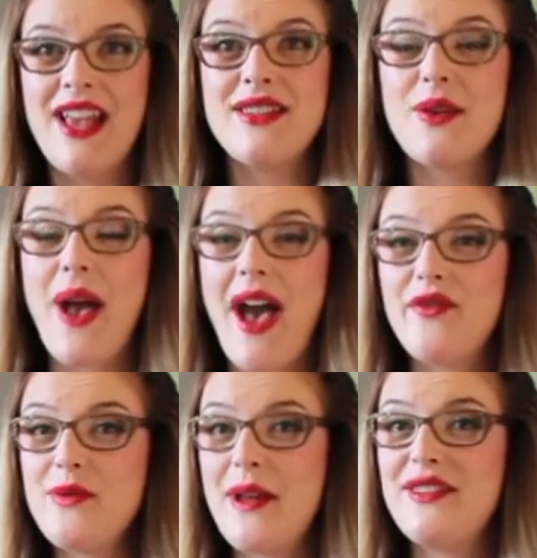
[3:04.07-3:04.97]
So
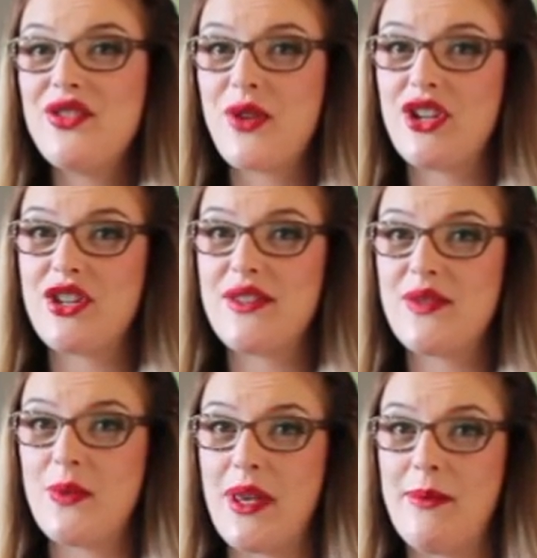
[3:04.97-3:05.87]
after my stretch and
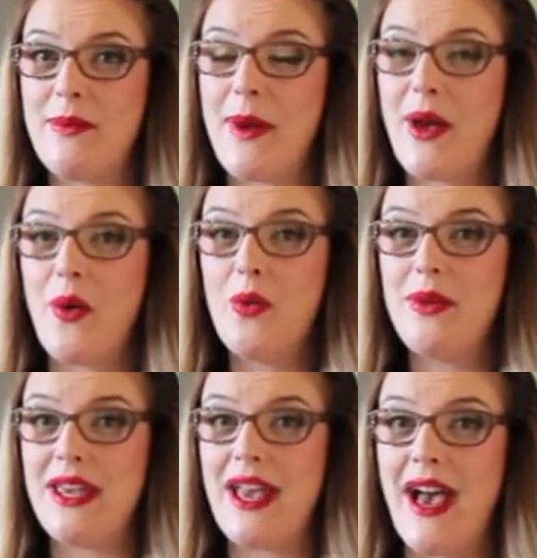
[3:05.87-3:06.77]
sweep, my
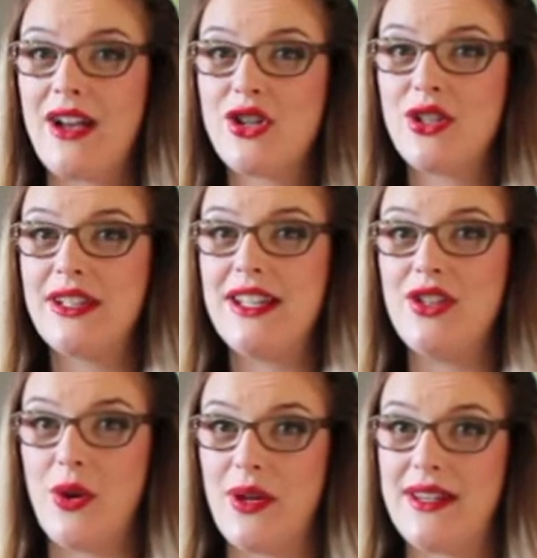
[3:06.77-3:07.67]
OB actually
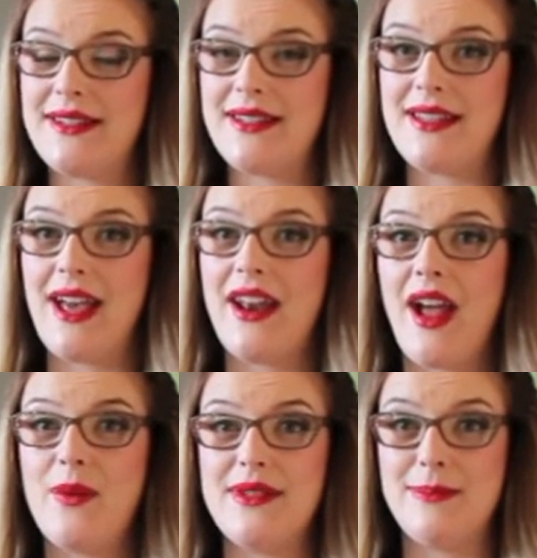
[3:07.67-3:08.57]
noticed that
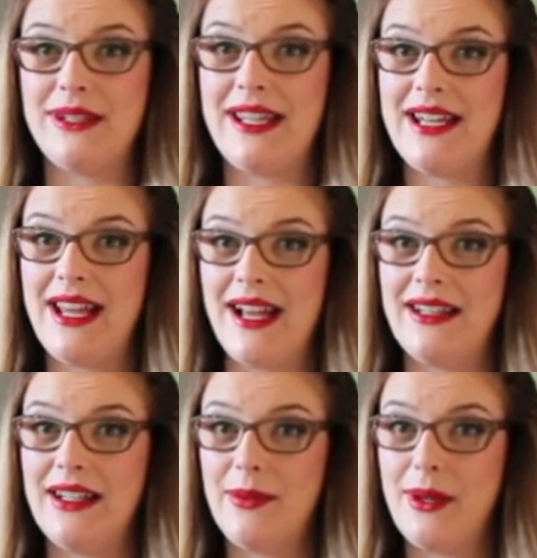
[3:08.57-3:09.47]
I was bleeding a
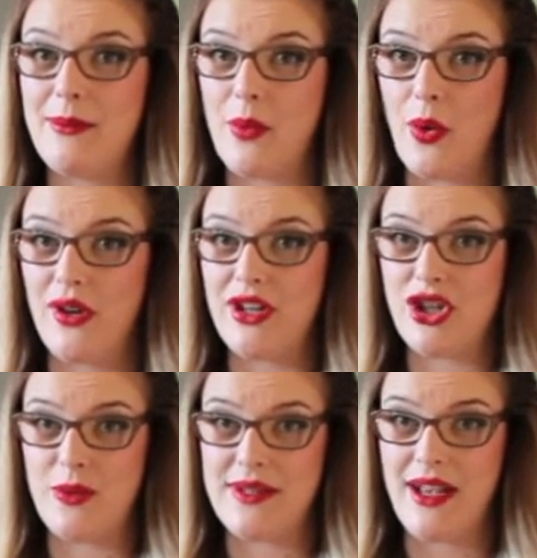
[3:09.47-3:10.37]
little bit more than
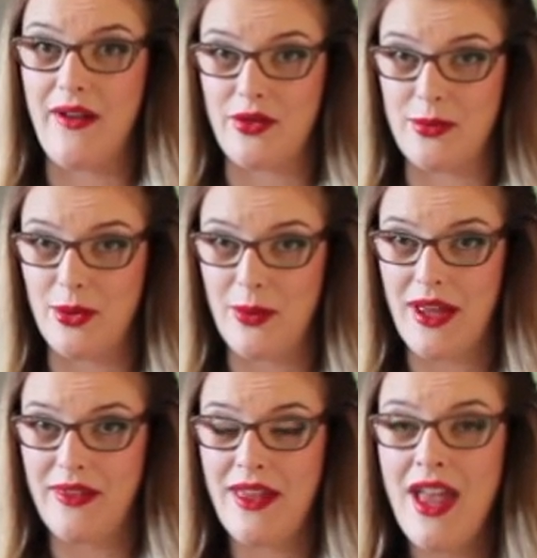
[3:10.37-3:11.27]
she was comfortable with.